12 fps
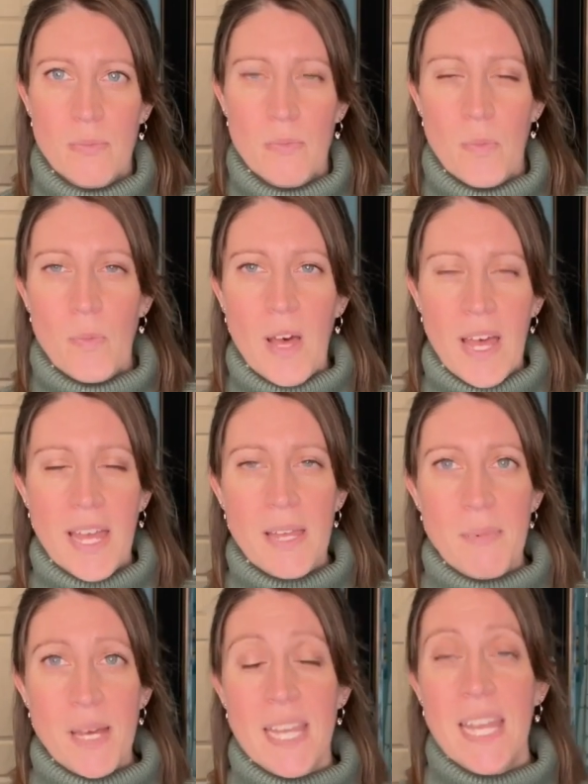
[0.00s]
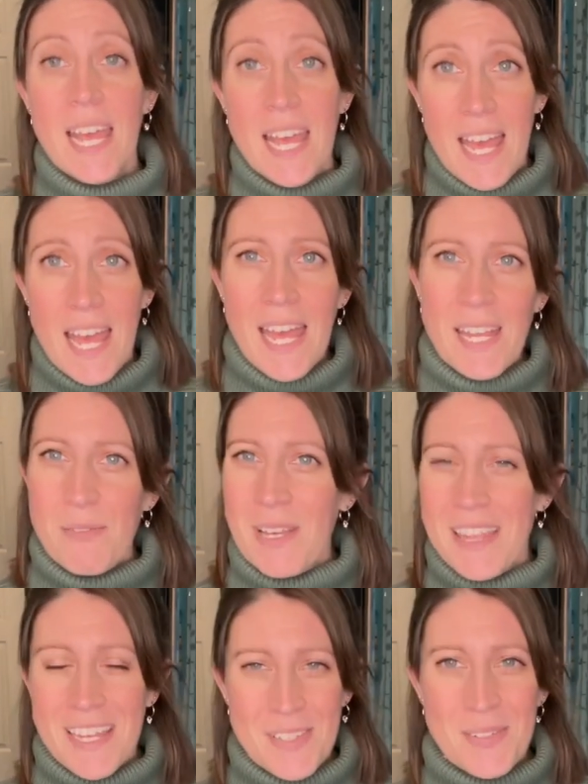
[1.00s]
why, but anyway,
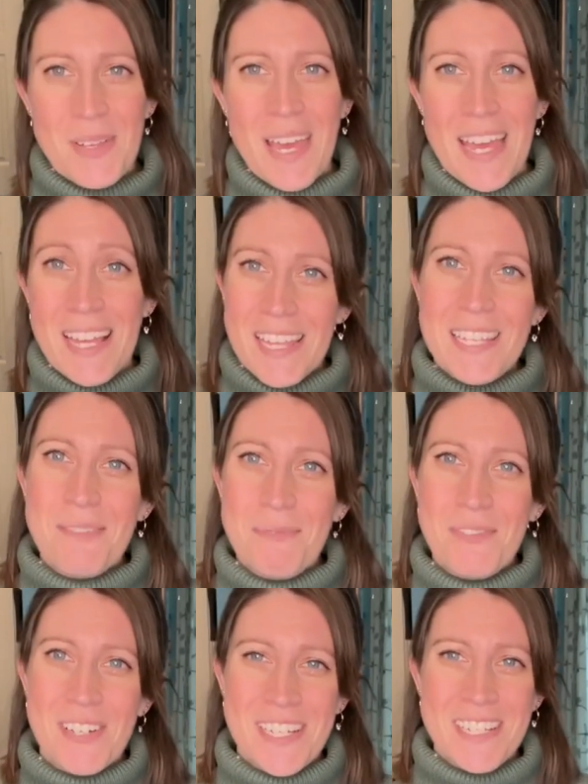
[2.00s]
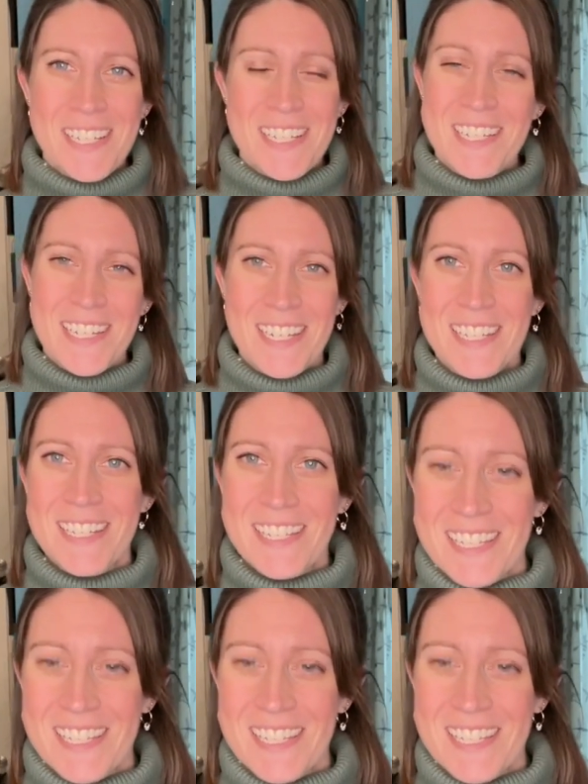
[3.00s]
that's okay. Let's move on to the jeans.